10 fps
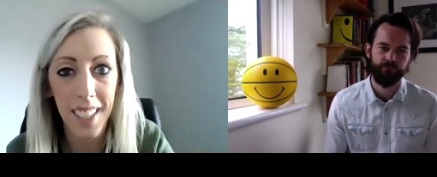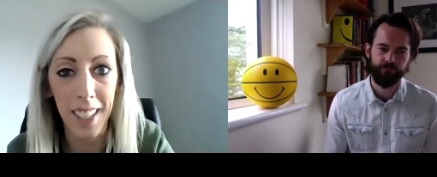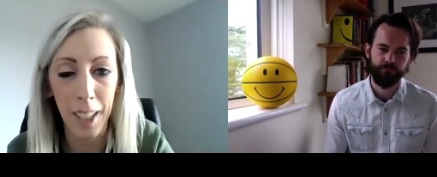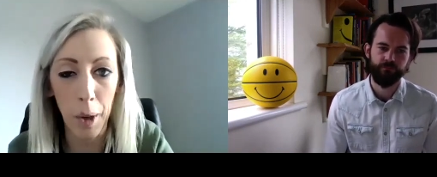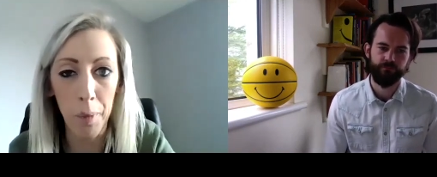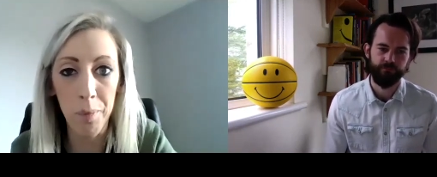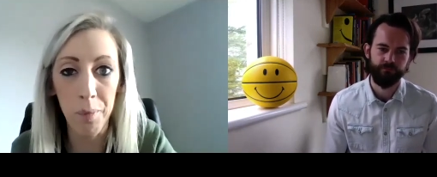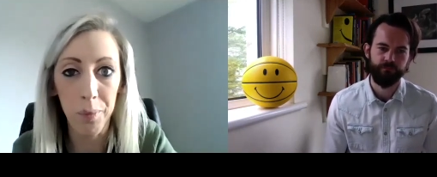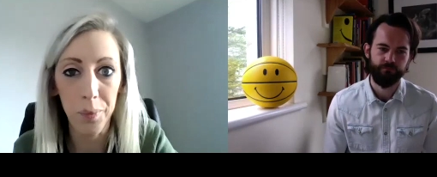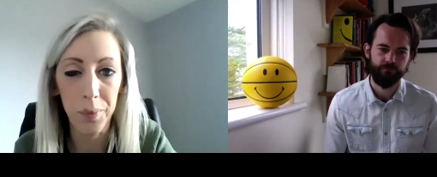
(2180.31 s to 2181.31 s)

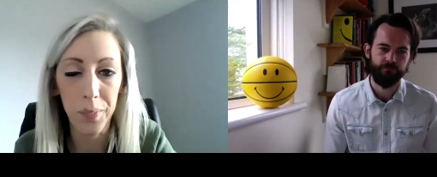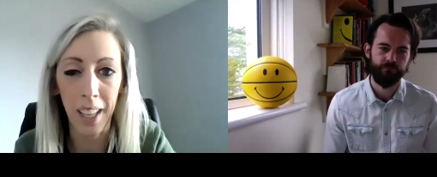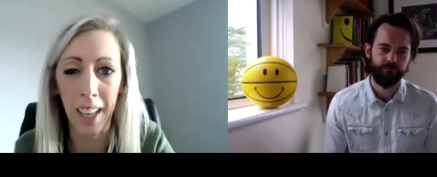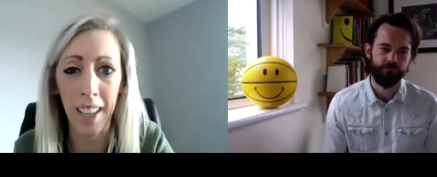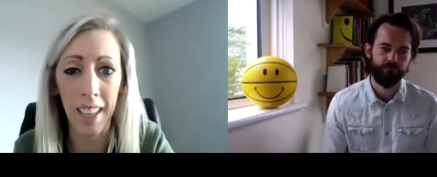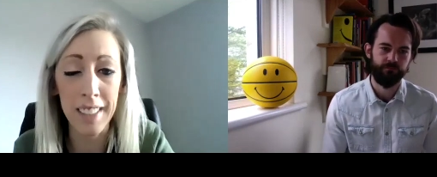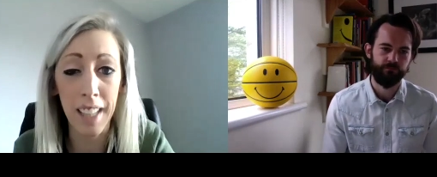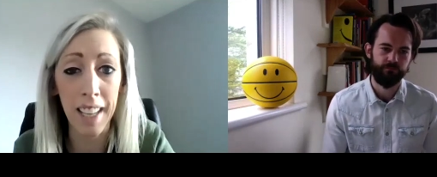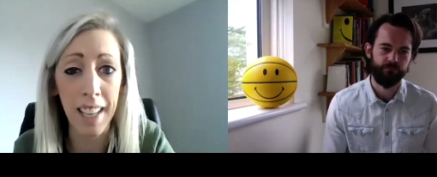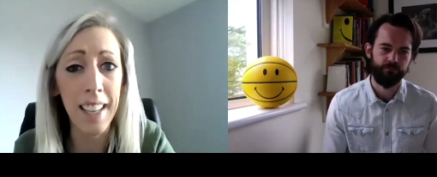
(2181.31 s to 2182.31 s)
Speaker 1: Um, yeah, it,
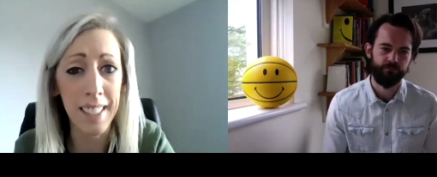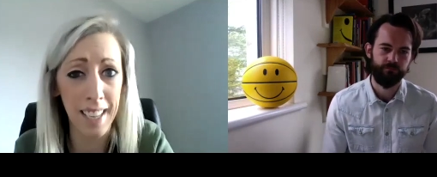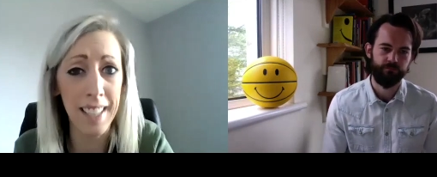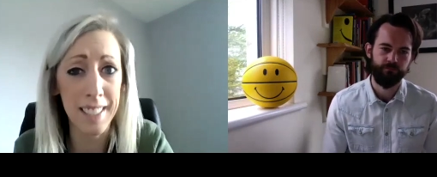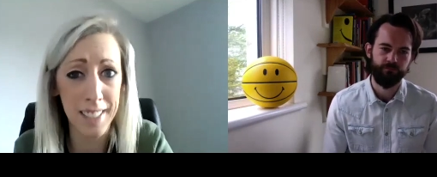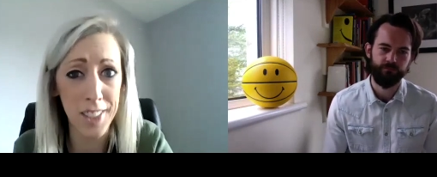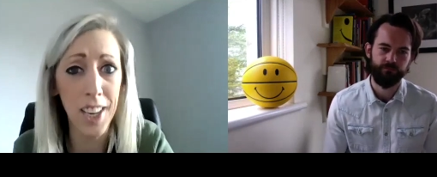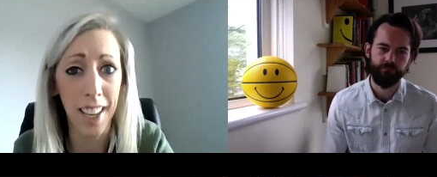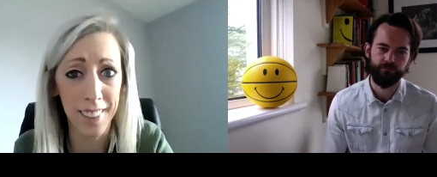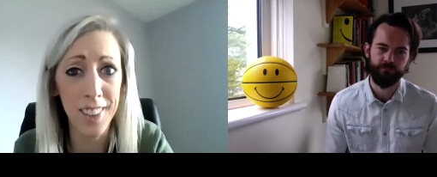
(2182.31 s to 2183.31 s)
it it is a
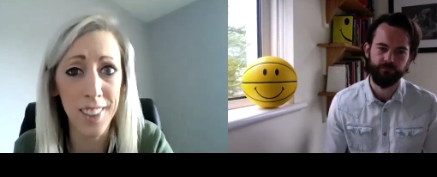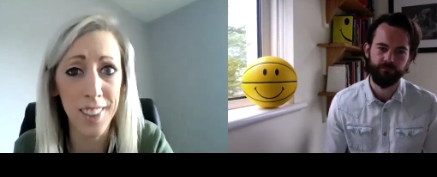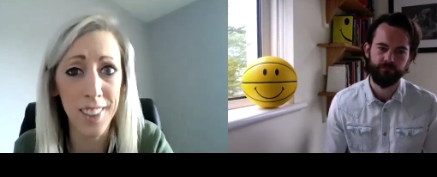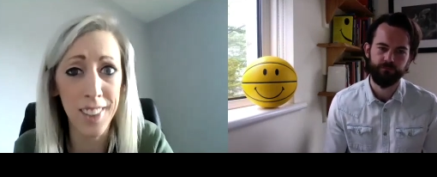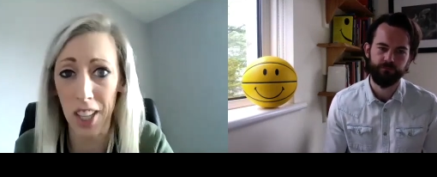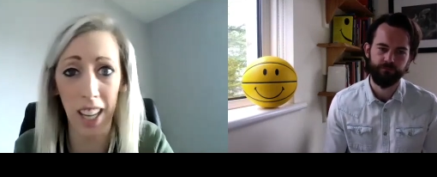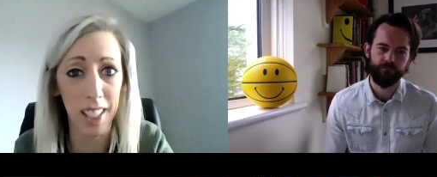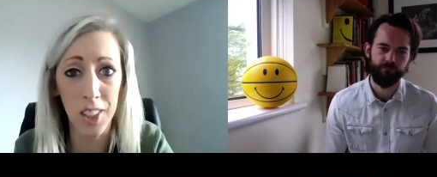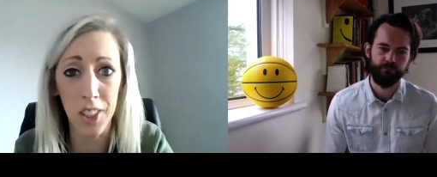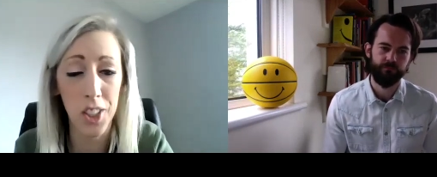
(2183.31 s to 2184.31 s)
challenge, and it's a
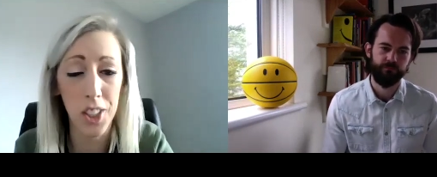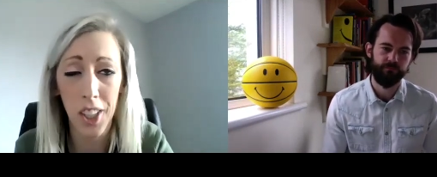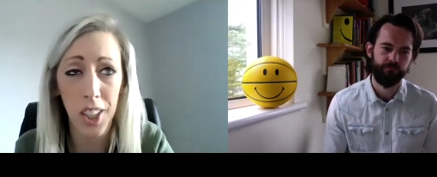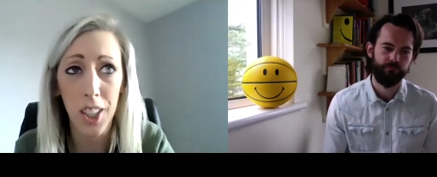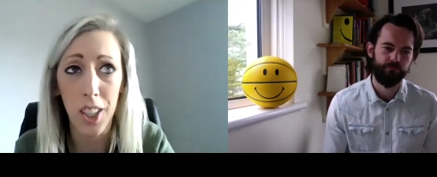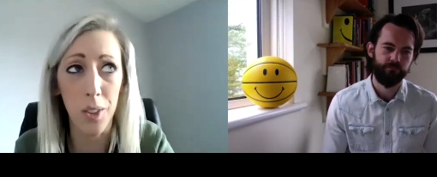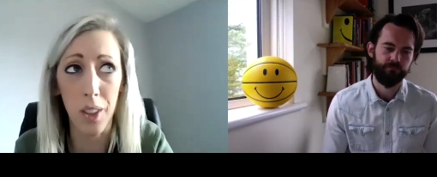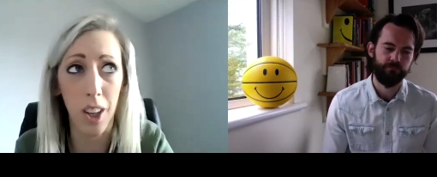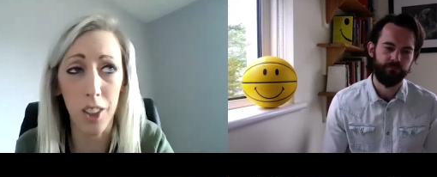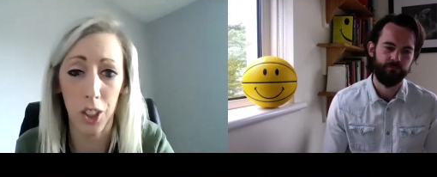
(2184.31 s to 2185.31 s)
challenge,
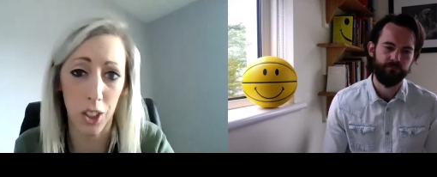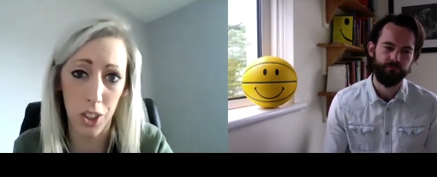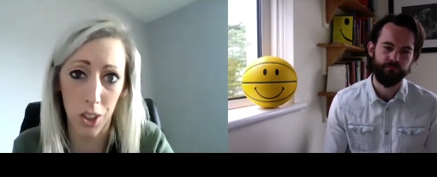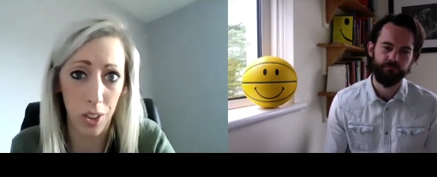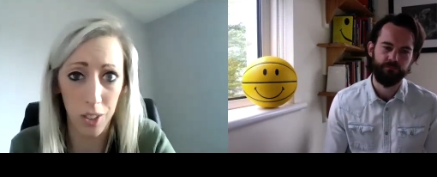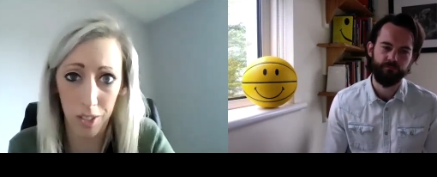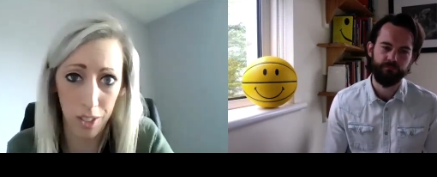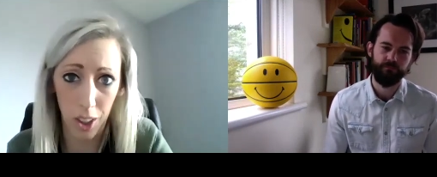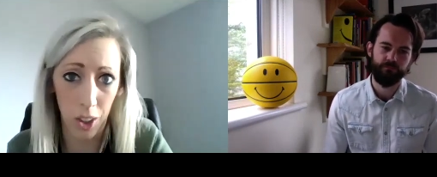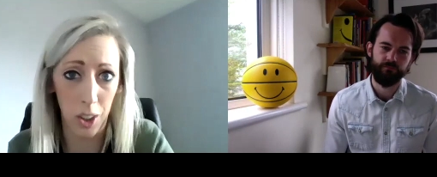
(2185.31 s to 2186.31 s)
you know, not just
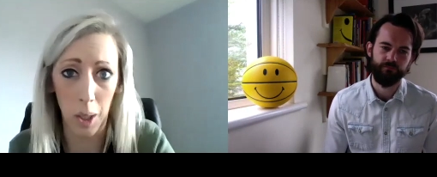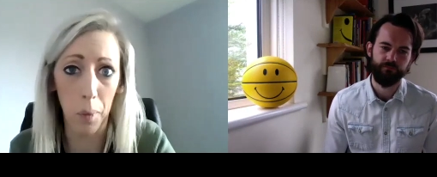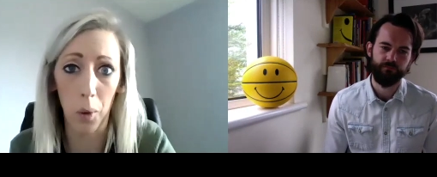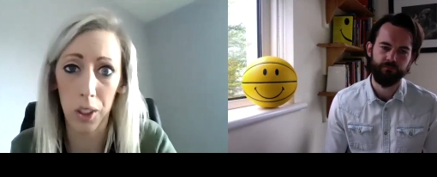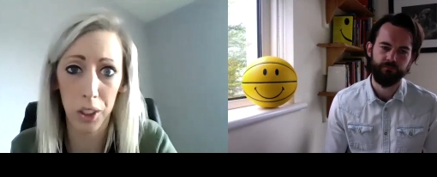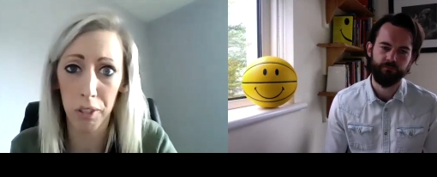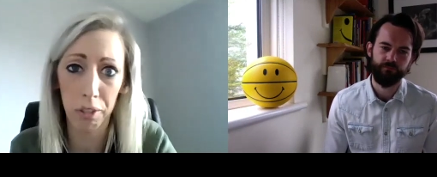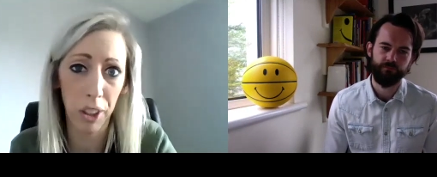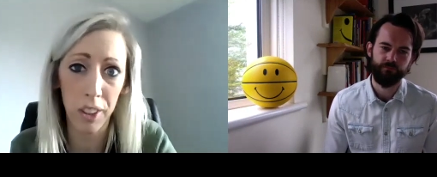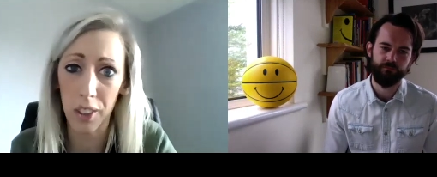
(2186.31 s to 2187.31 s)
on on the abortion
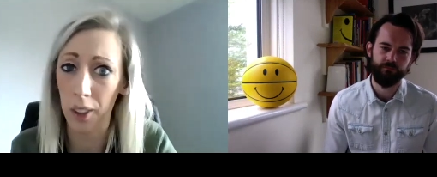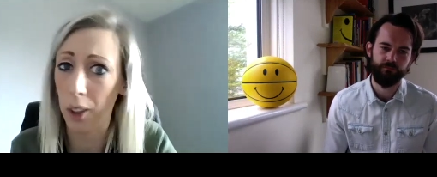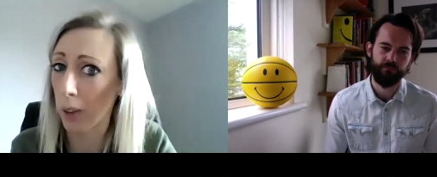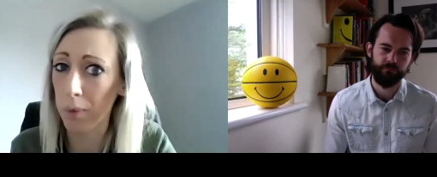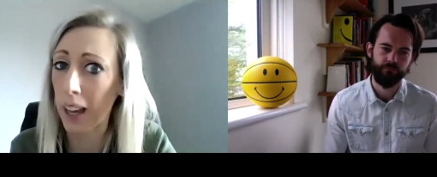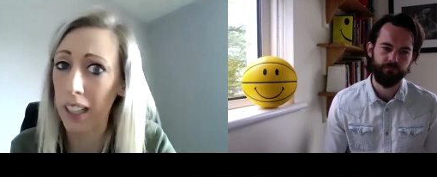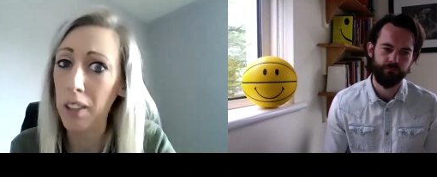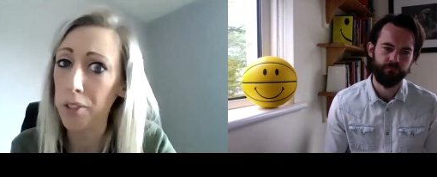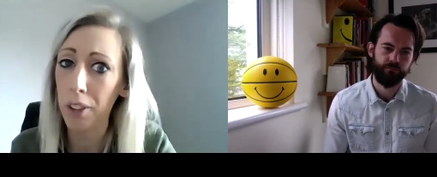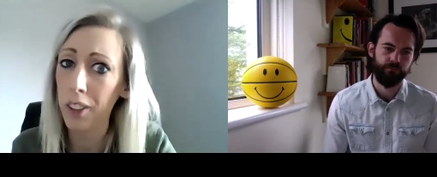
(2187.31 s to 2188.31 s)
front, on on
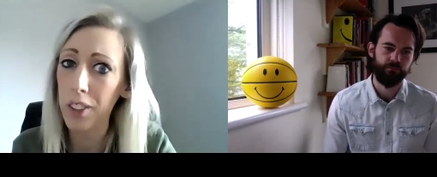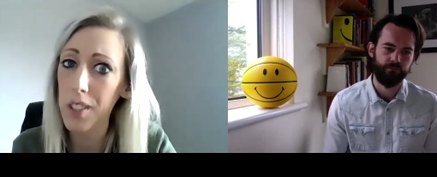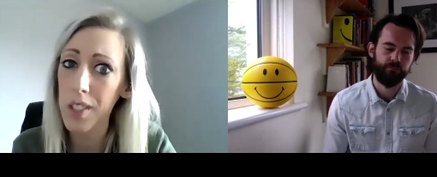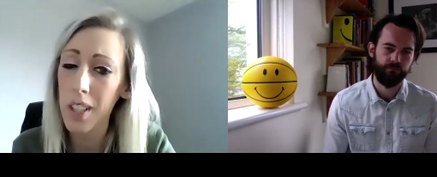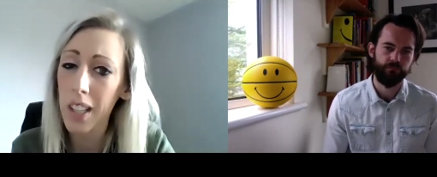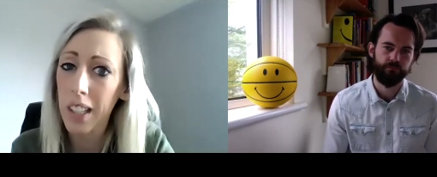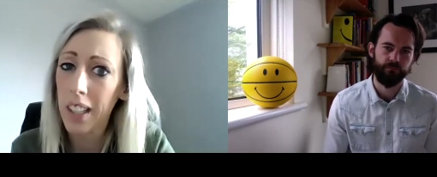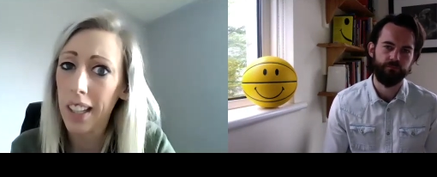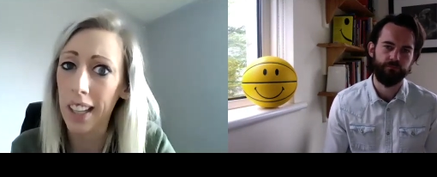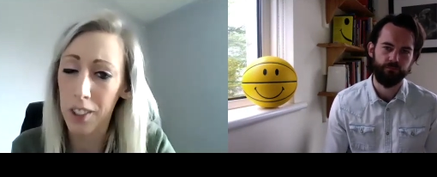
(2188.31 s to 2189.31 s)
many fronts.
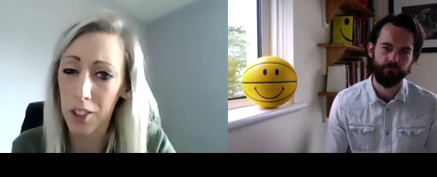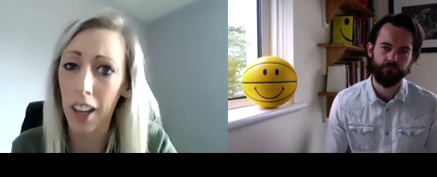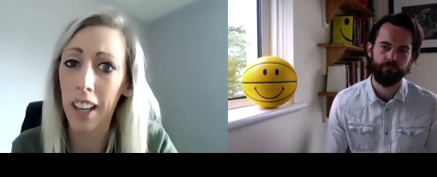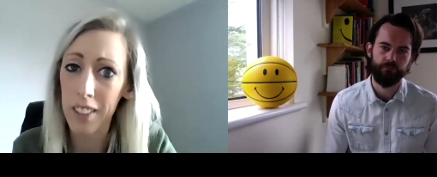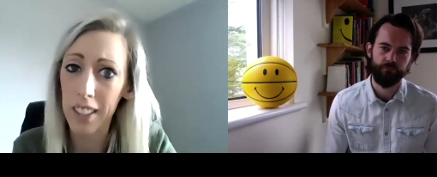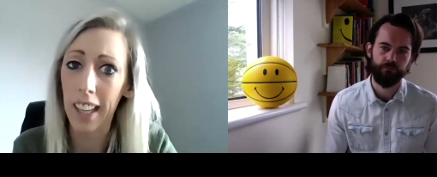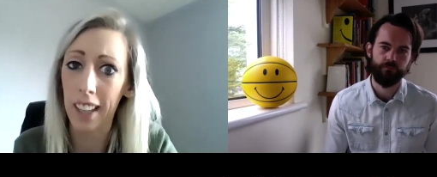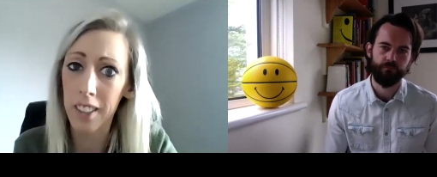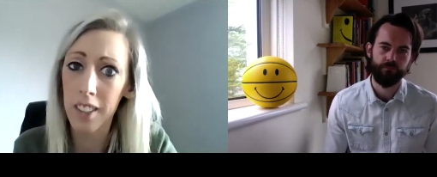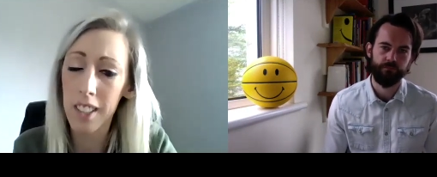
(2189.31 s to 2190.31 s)
Uh, trying to
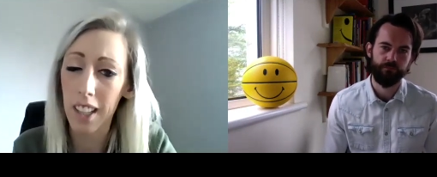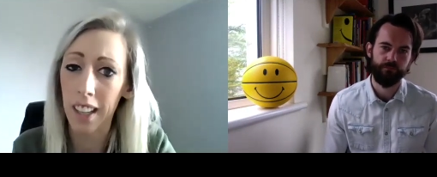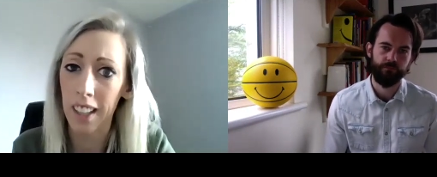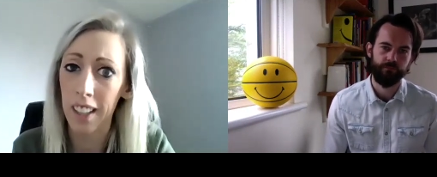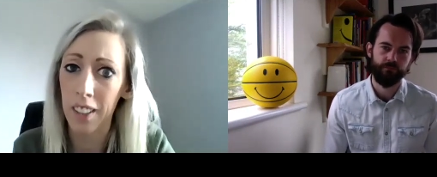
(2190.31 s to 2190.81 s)
get uh,